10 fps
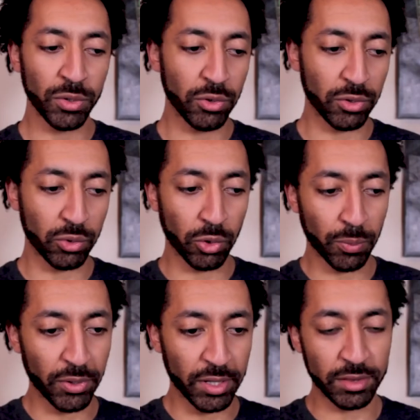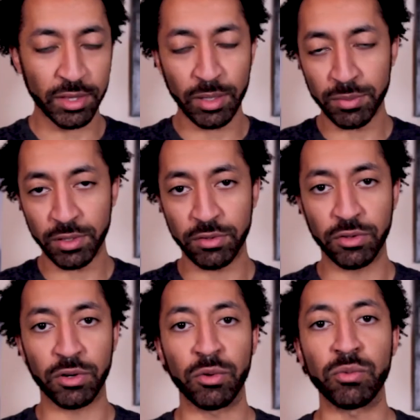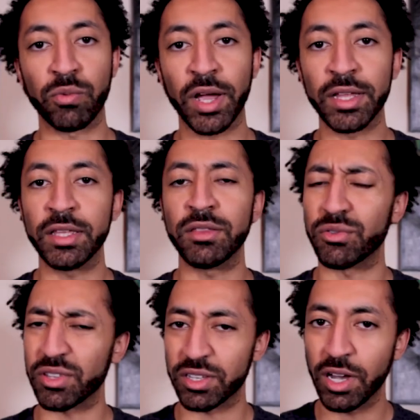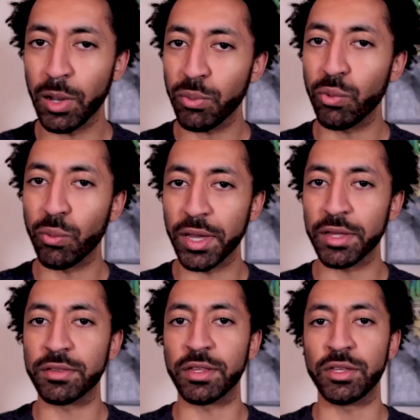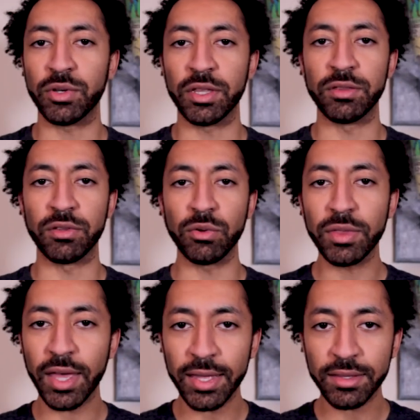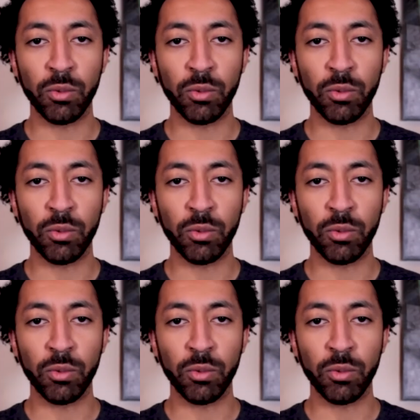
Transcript: When you're incorporating themes into your own writing, there's a couple ways that you can do that.